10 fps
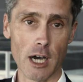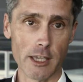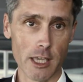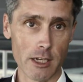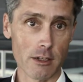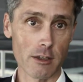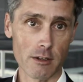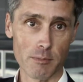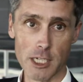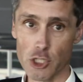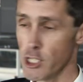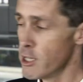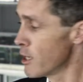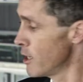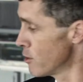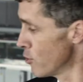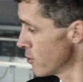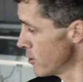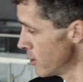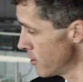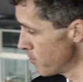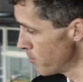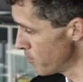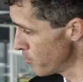with its diverse switches and connectors.